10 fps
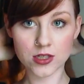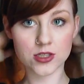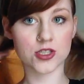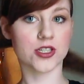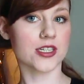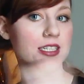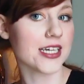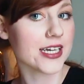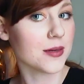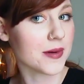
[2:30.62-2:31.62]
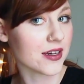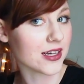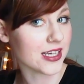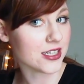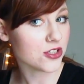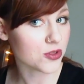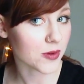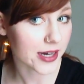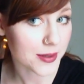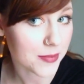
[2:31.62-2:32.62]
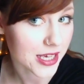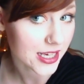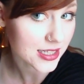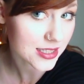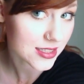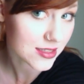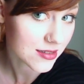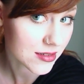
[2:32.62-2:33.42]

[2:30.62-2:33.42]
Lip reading: So you're going to take about an inch wide piece,